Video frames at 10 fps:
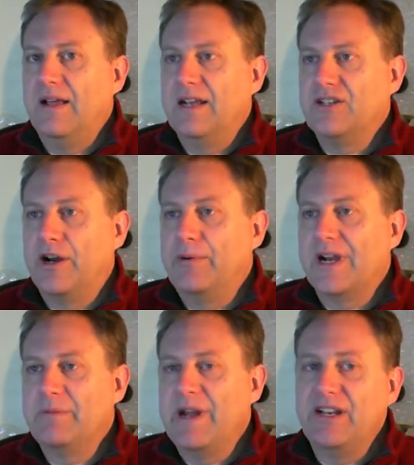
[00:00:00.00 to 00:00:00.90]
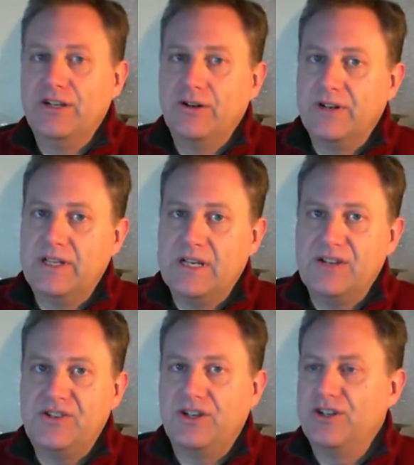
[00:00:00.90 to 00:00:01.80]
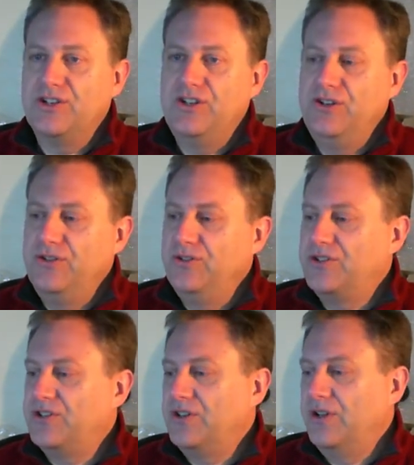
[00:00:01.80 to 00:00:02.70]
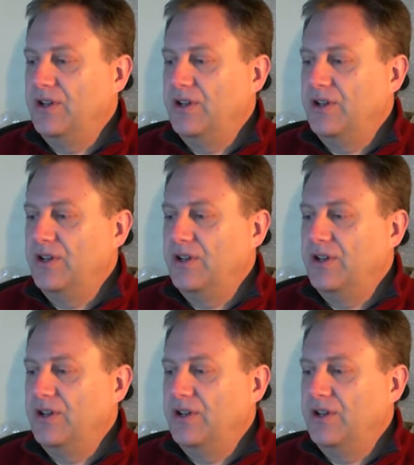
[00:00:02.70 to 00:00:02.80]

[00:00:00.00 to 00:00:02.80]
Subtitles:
And so I recommend it. You don't need this. You can just use